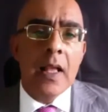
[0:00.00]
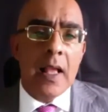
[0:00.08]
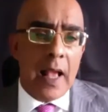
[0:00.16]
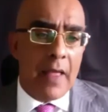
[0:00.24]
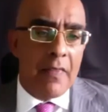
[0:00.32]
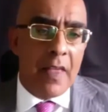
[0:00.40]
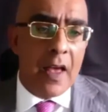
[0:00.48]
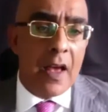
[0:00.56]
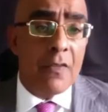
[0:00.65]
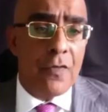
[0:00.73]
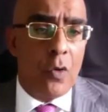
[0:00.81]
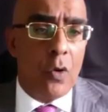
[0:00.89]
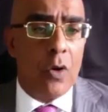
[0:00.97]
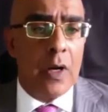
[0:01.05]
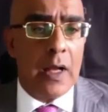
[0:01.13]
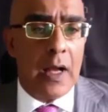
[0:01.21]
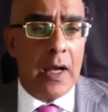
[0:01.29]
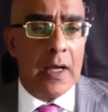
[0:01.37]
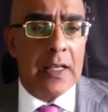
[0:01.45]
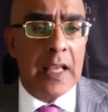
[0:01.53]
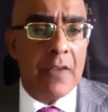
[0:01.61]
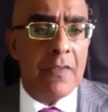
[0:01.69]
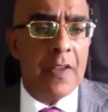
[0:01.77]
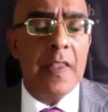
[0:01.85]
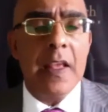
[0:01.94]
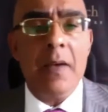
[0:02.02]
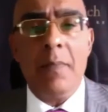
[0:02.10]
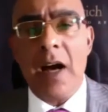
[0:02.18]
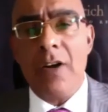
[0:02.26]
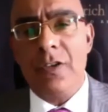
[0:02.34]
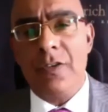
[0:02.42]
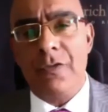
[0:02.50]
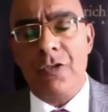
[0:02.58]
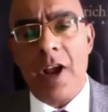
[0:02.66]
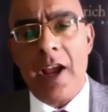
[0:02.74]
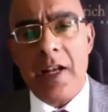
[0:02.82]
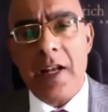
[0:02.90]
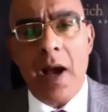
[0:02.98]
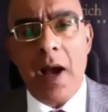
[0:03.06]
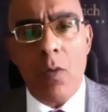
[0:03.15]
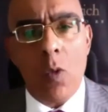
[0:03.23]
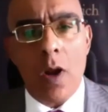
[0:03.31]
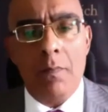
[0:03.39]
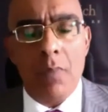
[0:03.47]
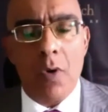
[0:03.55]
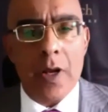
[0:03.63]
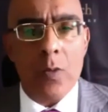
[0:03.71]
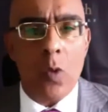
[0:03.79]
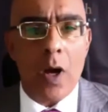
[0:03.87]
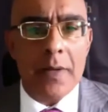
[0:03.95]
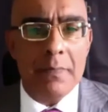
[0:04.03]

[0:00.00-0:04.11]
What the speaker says: and therefore, given the amount of trade, about $1.1